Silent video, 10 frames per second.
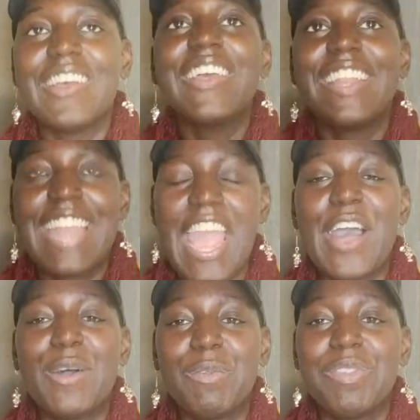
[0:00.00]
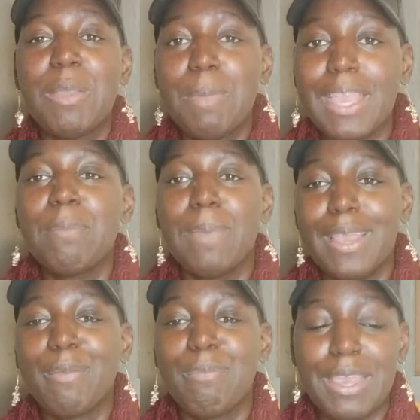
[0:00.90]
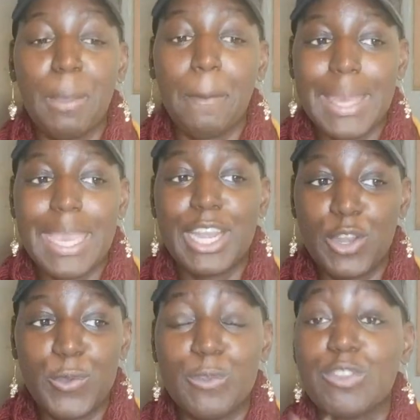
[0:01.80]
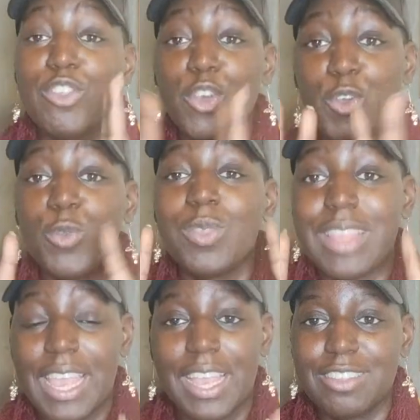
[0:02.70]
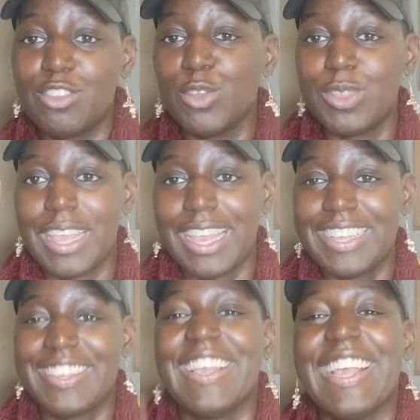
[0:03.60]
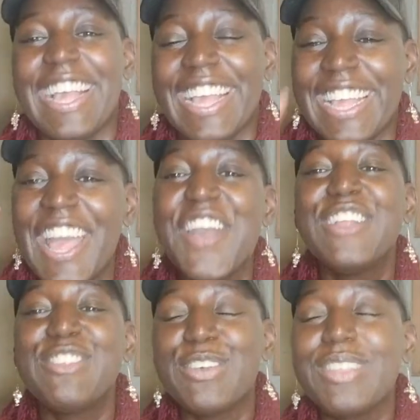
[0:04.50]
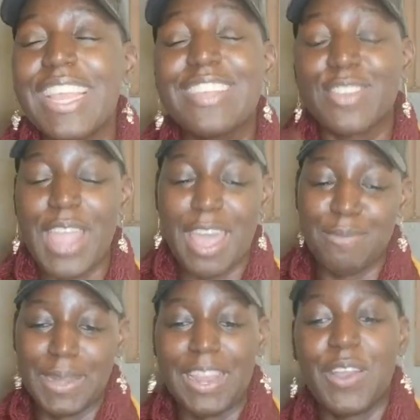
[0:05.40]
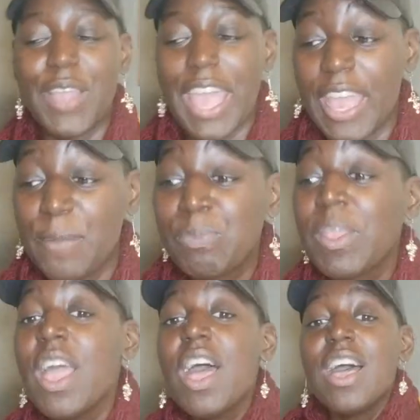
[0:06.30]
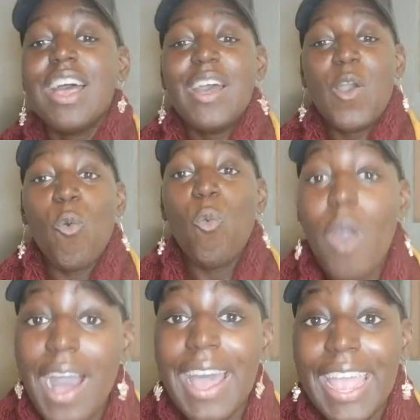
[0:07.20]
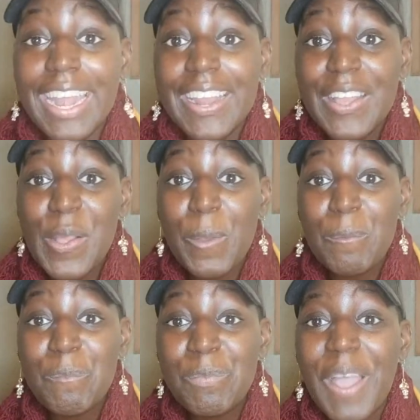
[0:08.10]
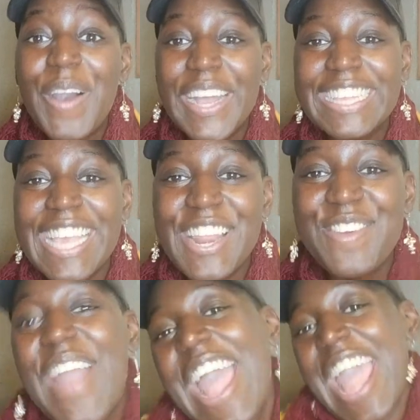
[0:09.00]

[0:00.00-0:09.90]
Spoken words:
Now the big news. Two things two things are happening. Okay, one, oh, I said it right.